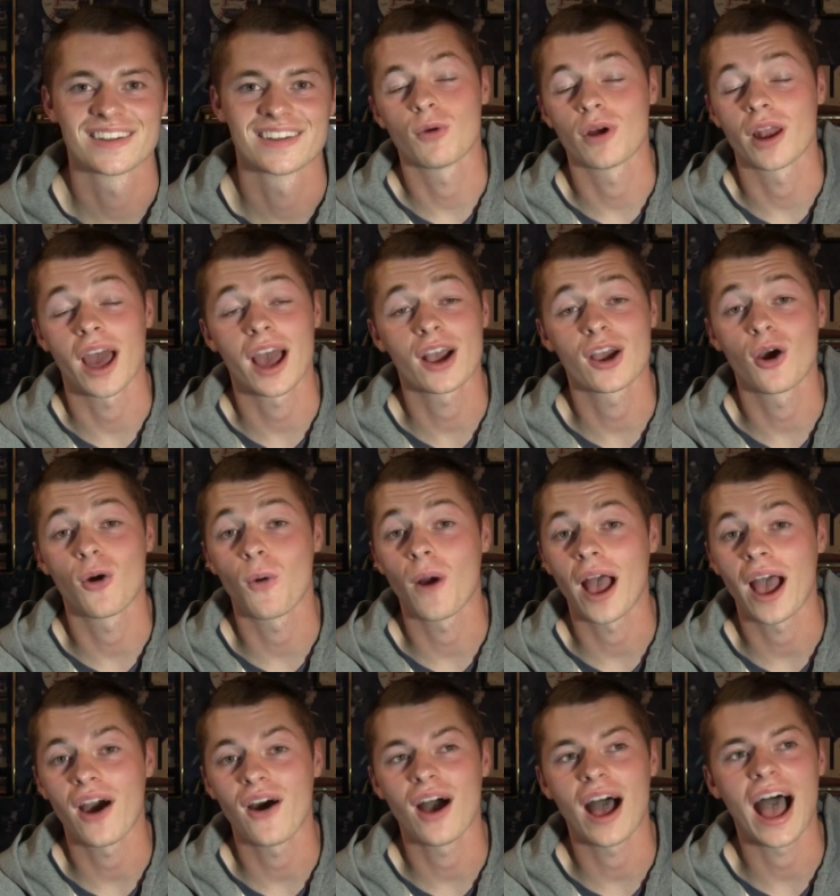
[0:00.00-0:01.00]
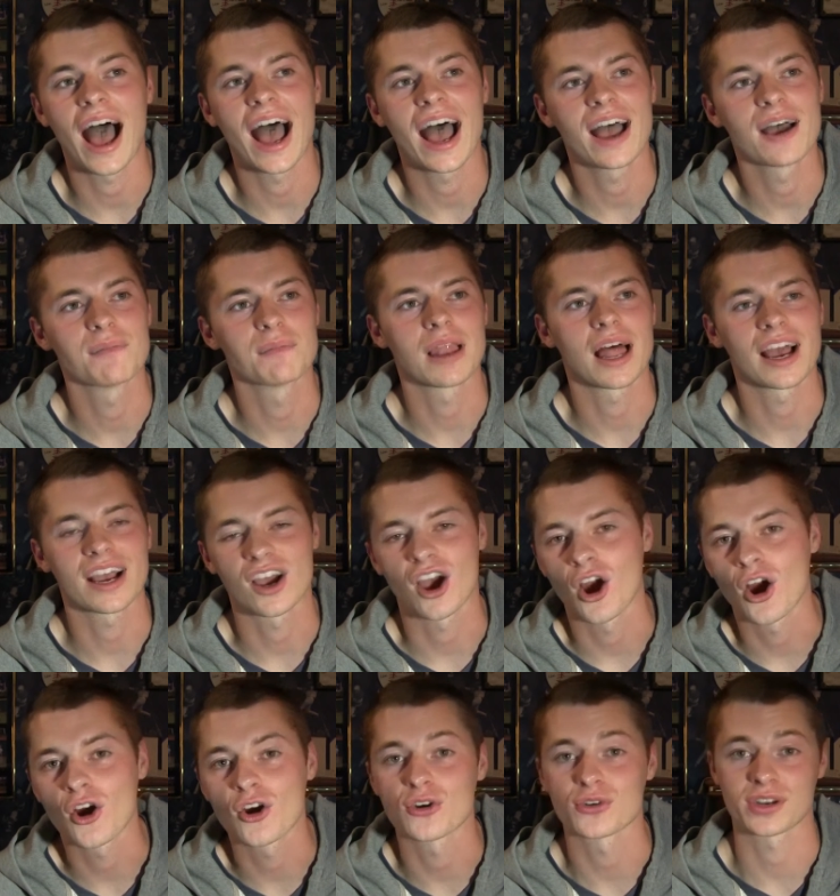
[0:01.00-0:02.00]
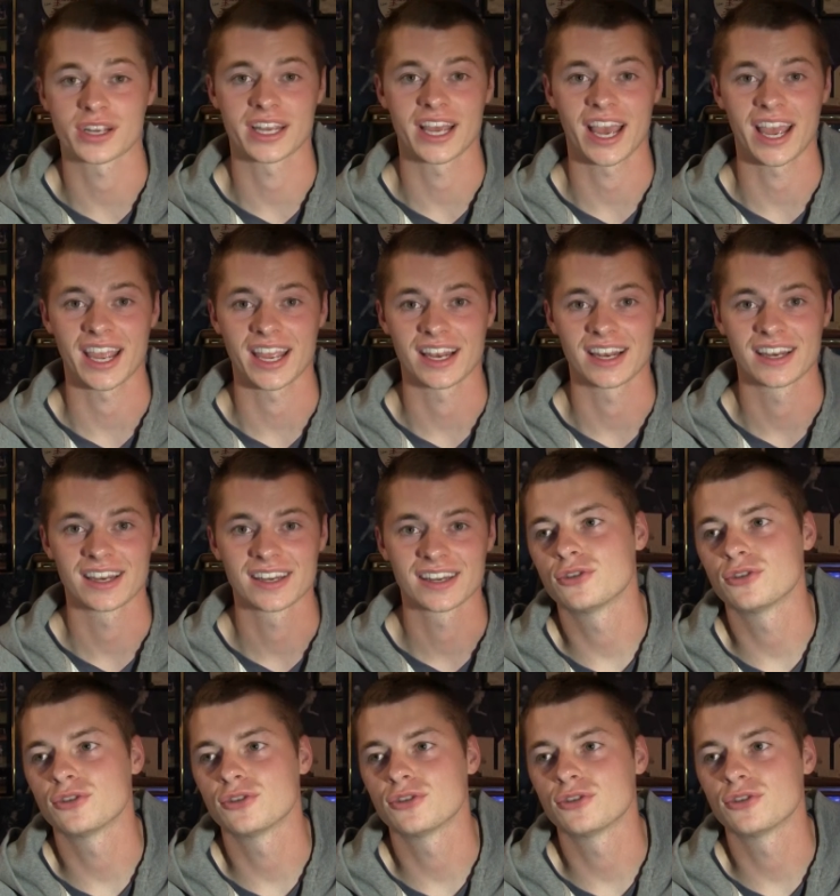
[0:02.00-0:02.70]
When I go out, I am like a hurricane.